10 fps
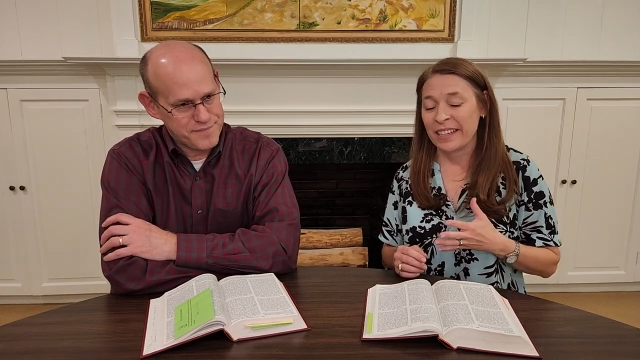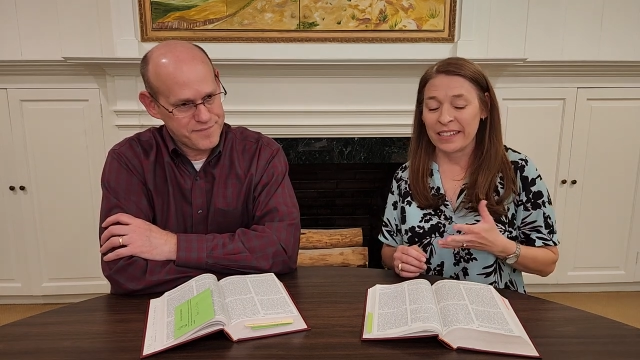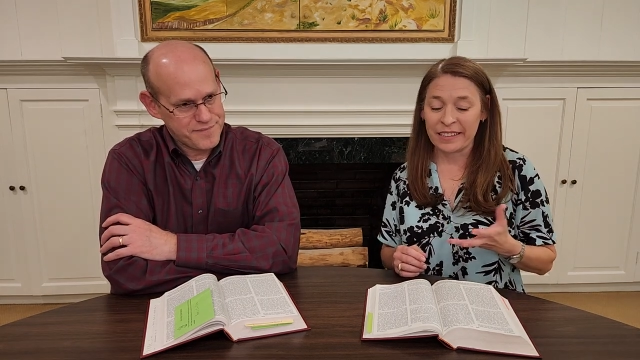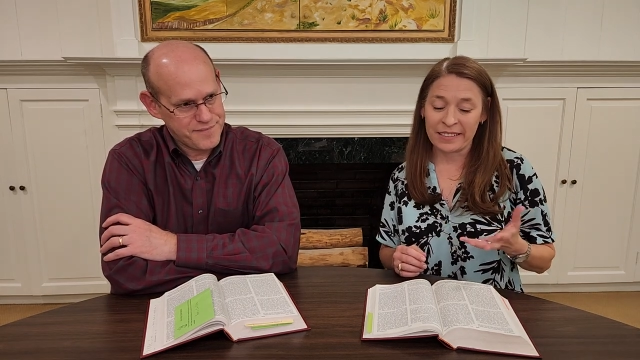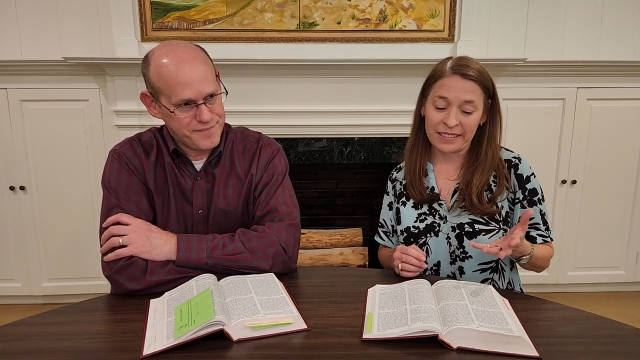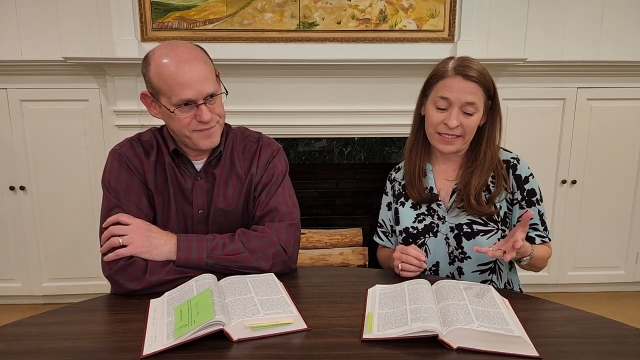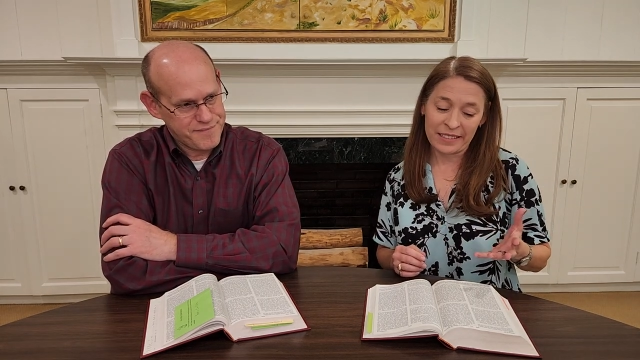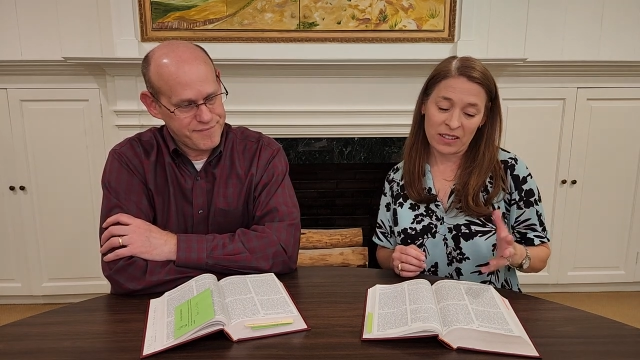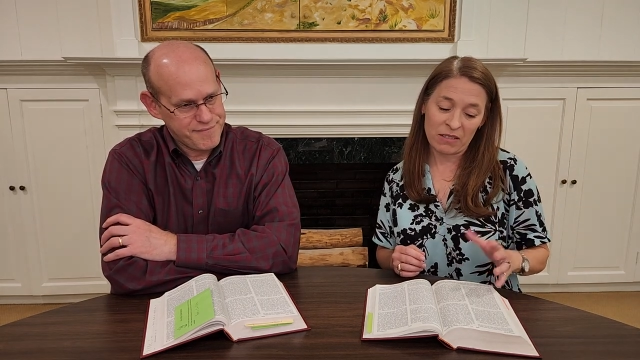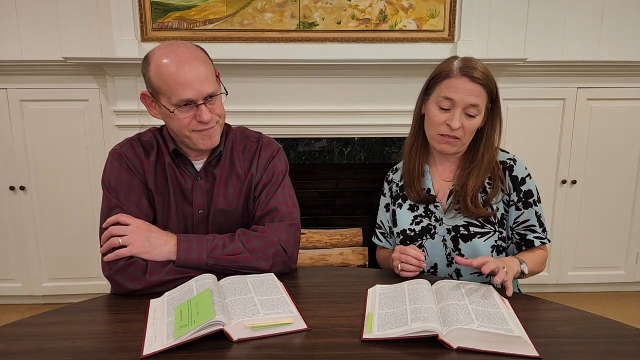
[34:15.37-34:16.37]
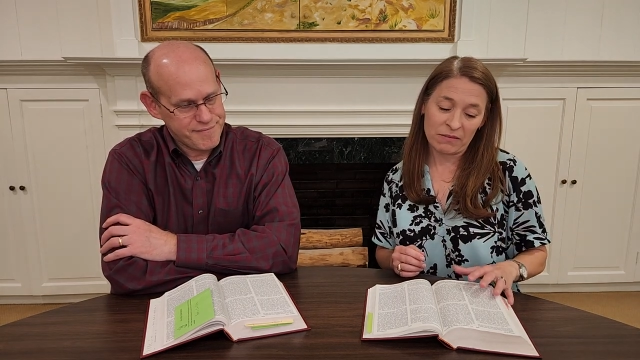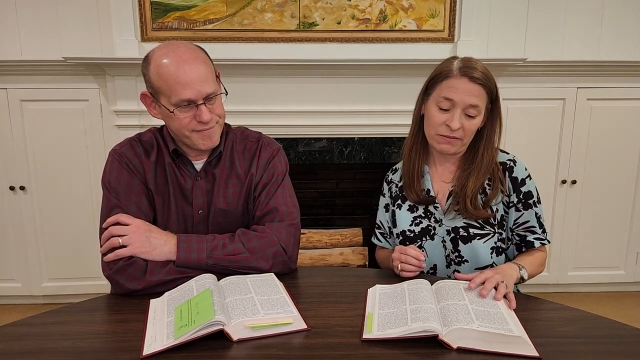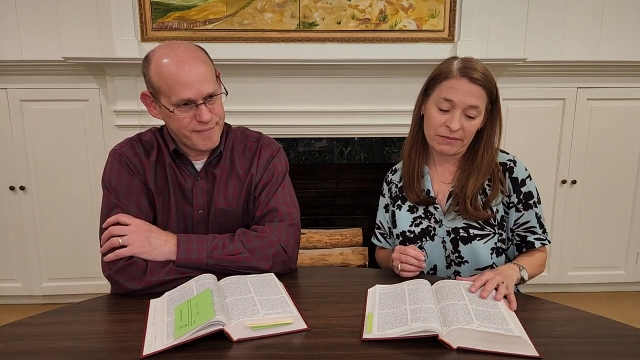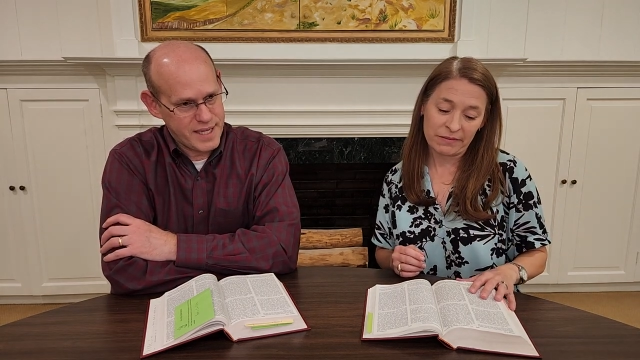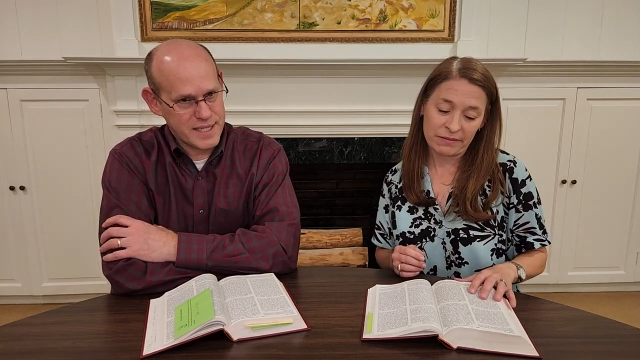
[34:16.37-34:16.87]
Speaker 1: And so.
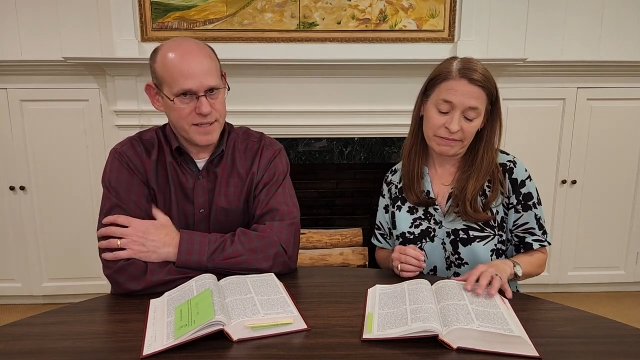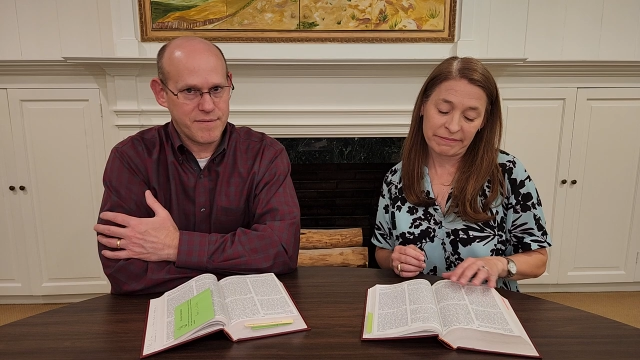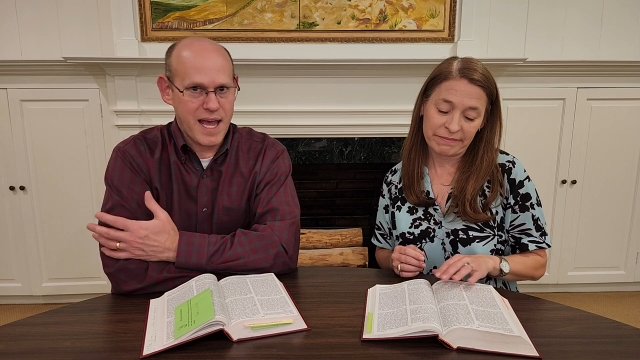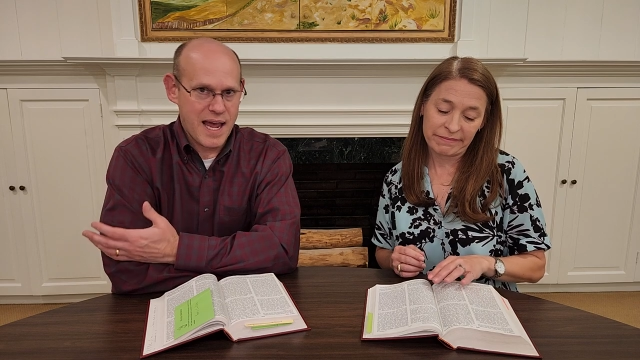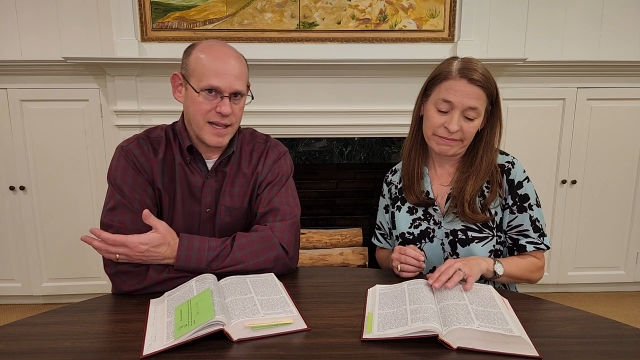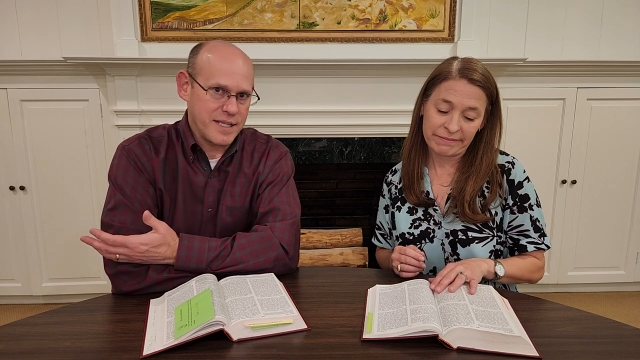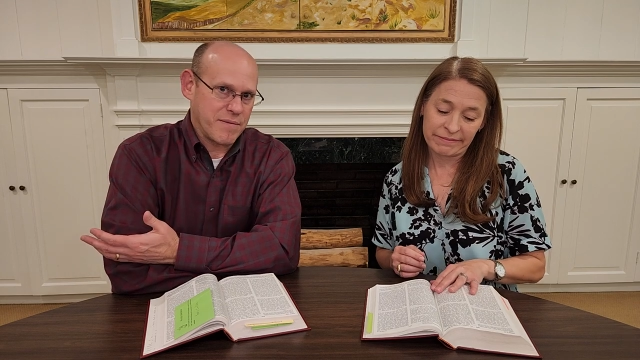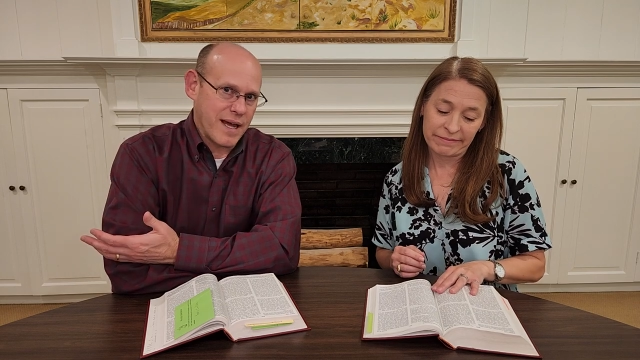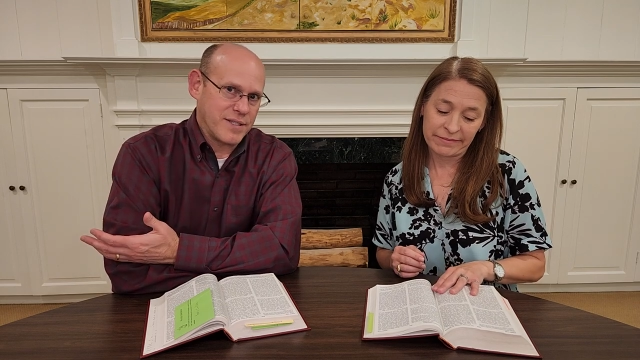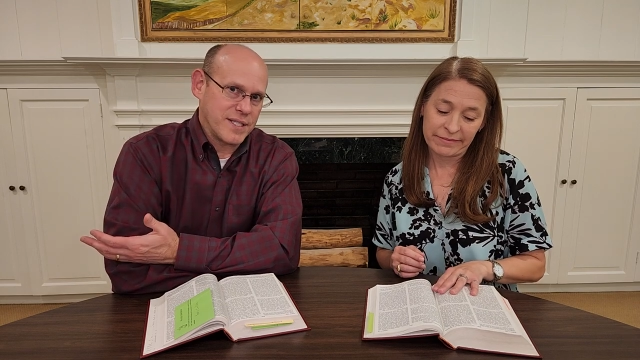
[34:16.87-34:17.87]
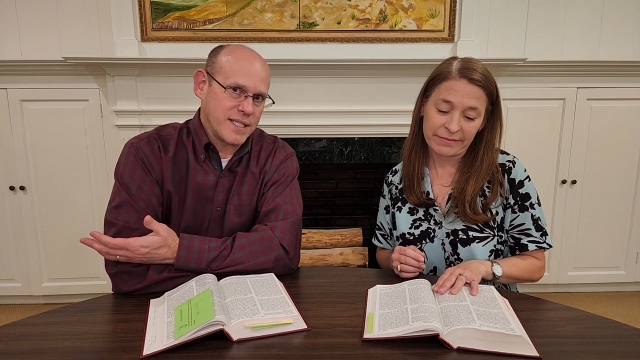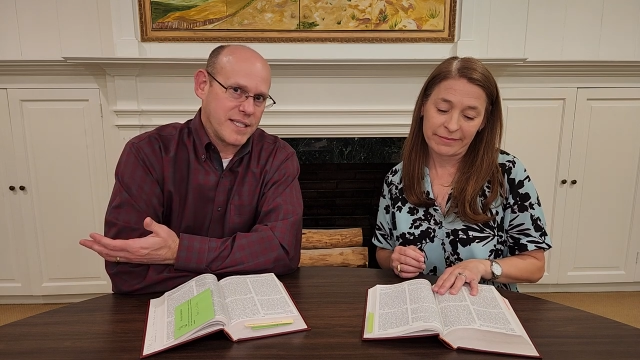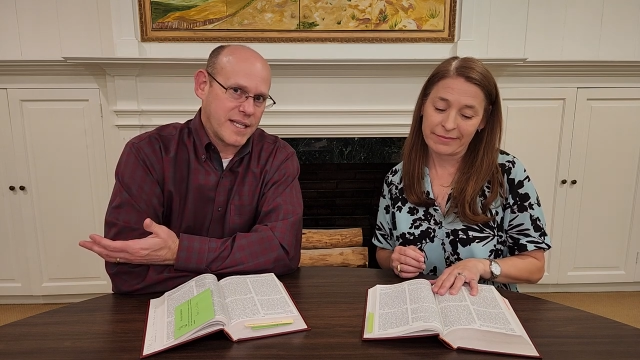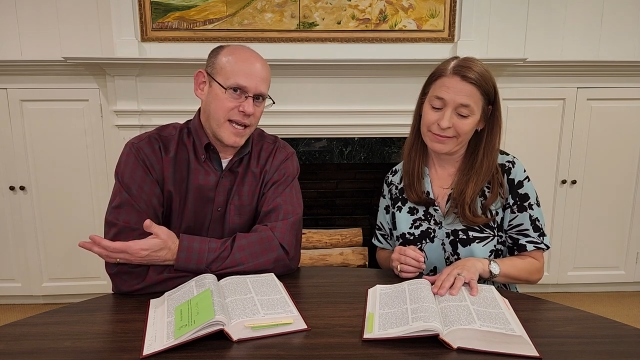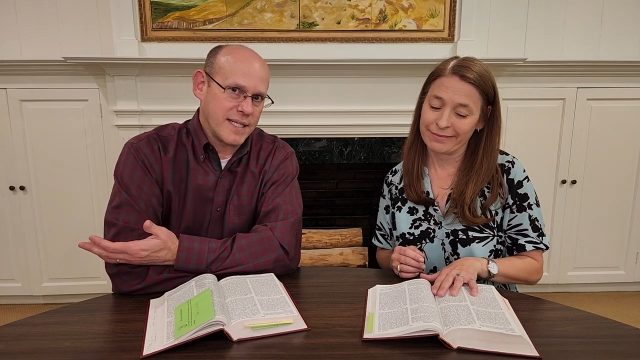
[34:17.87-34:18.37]
Because if Natalie's
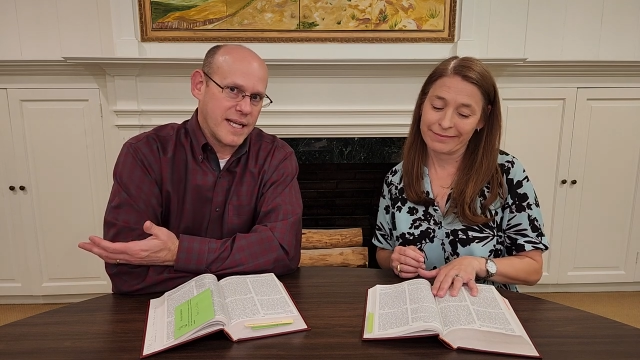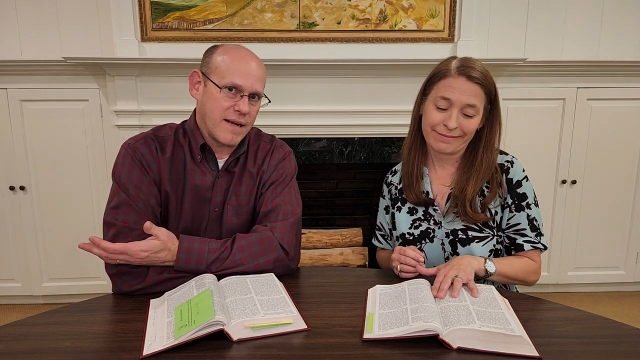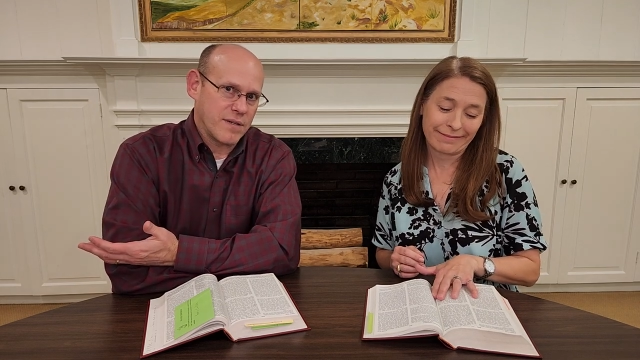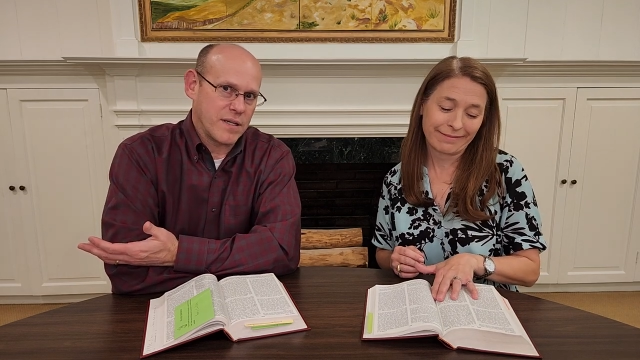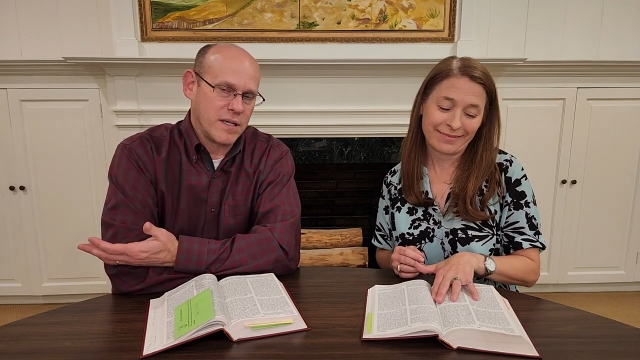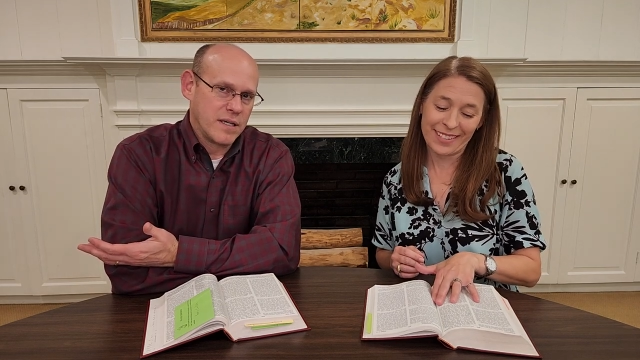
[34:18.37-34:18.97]
righteousness can't save her,